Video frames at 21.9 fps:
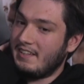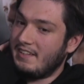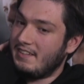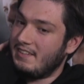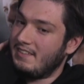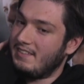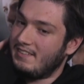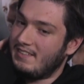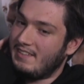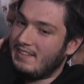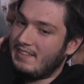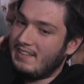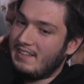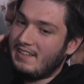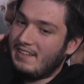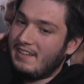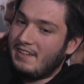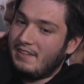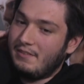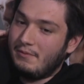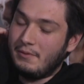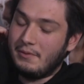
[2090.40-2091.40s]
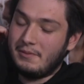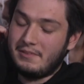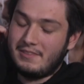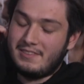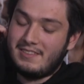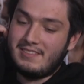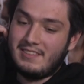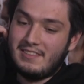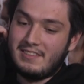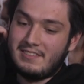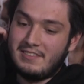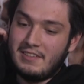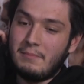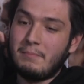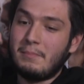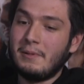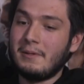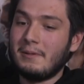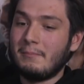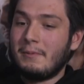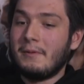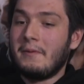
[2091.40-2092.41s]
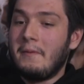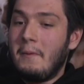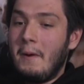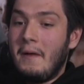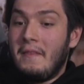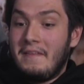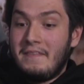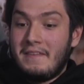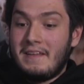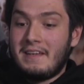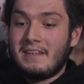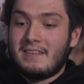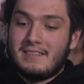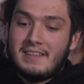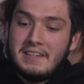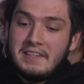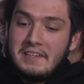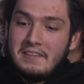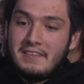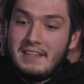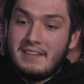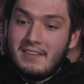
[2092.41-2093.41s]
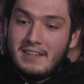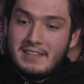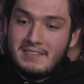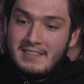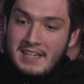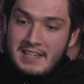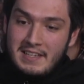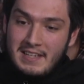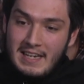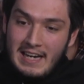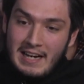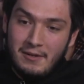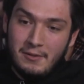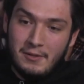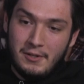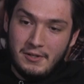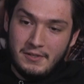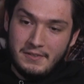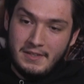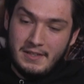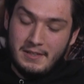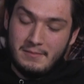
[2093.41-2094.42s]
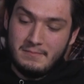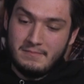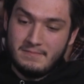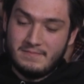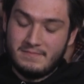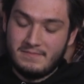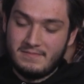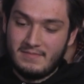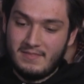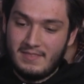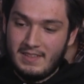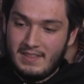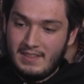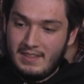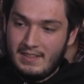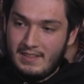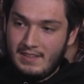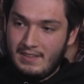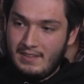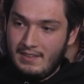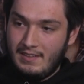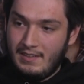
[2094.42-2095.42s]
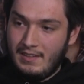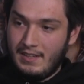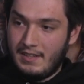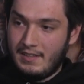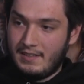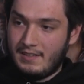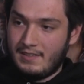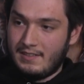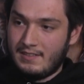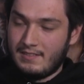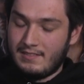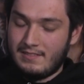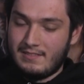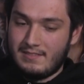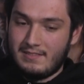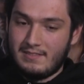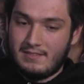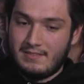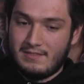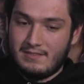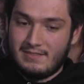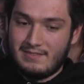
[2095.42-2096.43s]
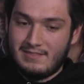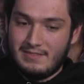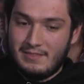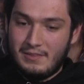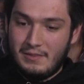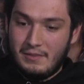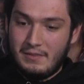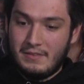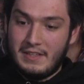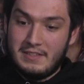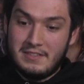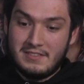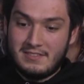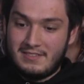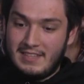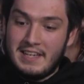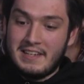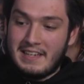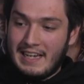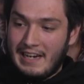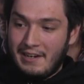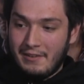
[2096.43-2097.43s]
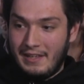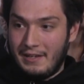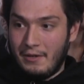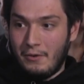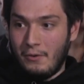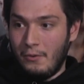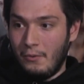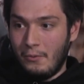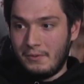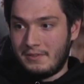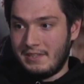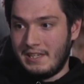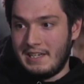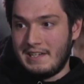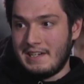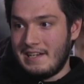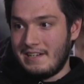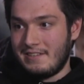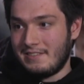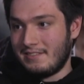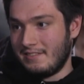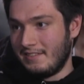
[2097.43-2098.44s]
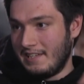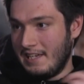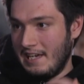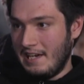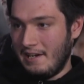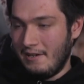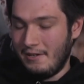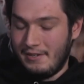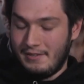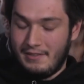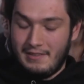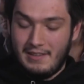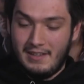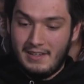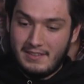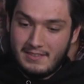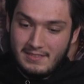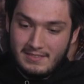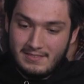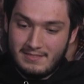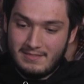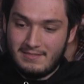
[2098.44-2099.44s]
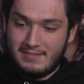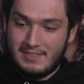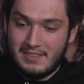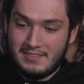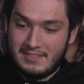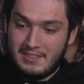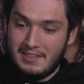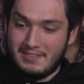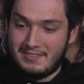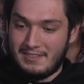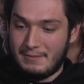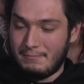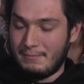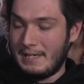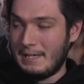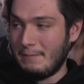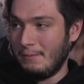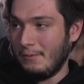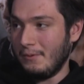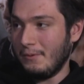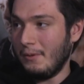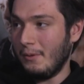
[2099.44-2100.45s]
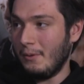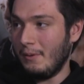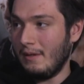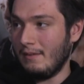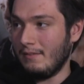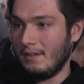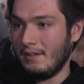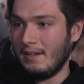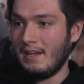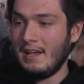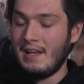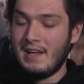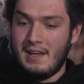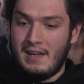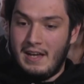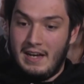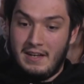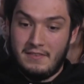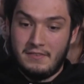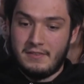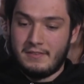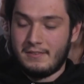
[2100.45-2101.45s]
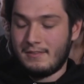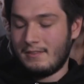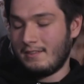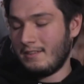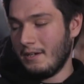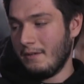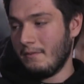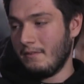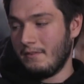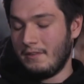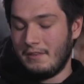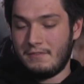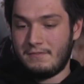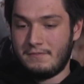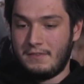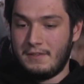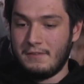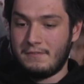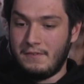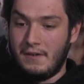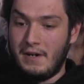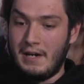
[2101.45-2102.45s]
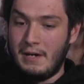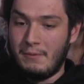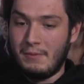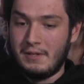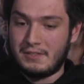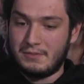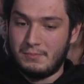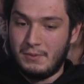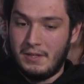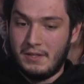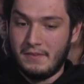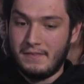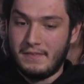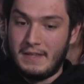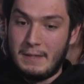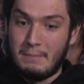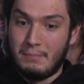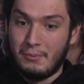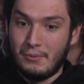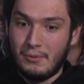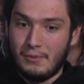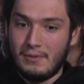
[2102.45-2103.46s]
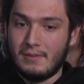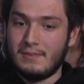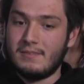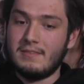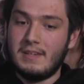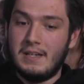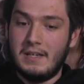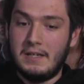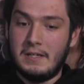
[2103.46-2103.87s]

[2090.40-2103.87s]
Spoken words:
Yeah, well, so but and then they like take it out on like they just take out like all teenagers in the area, like disgusting people or whatever. To go the fireworks one, they brought